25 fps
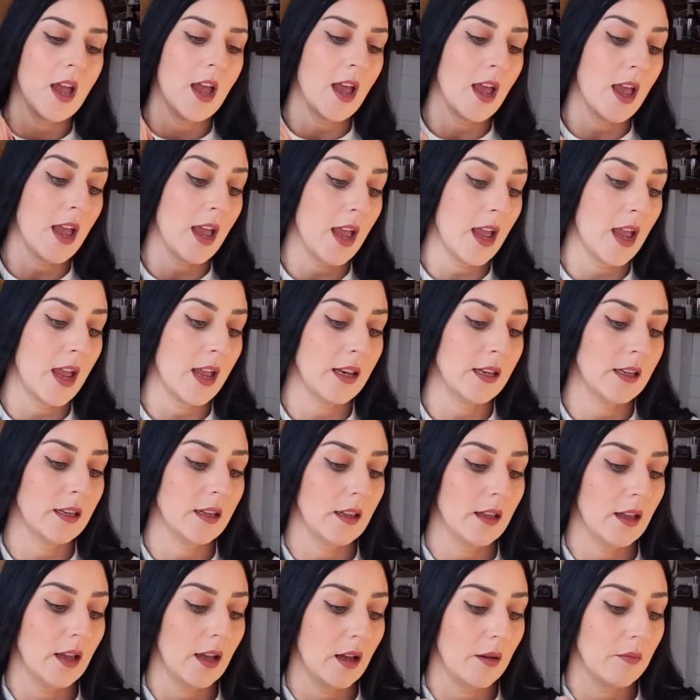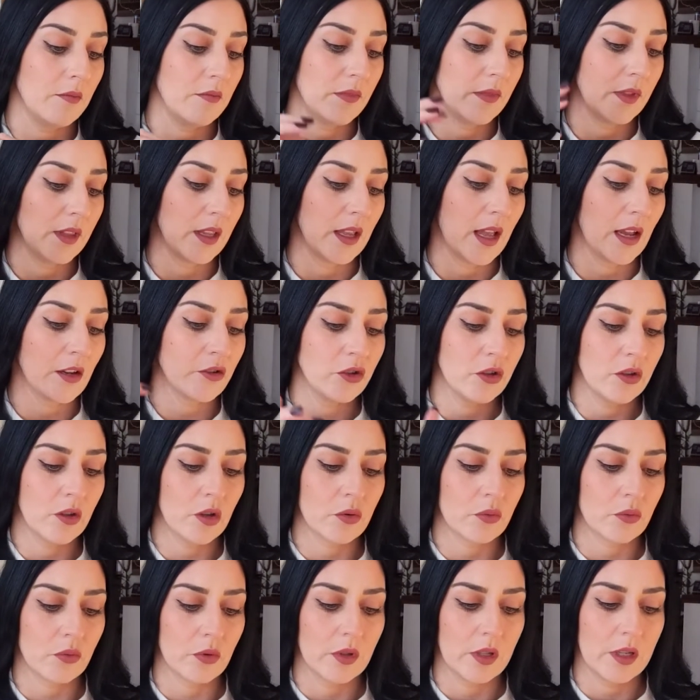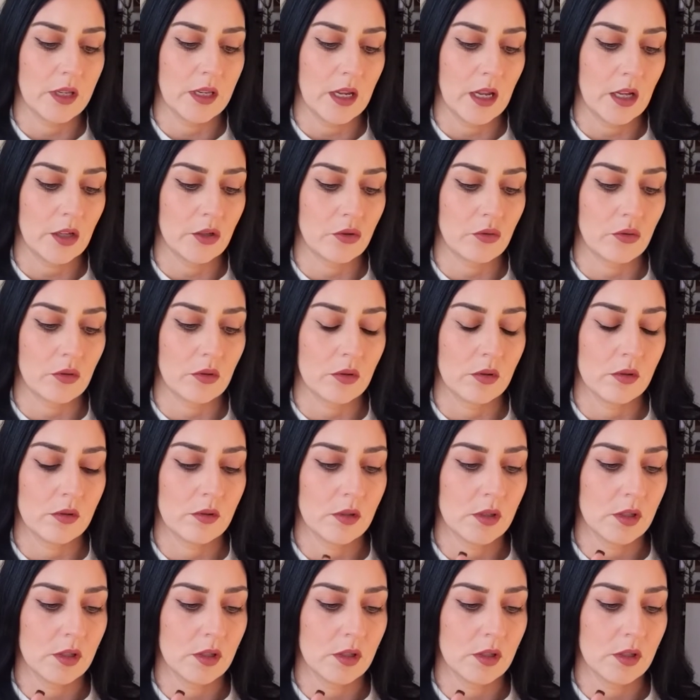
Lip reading: and they actually look really natural.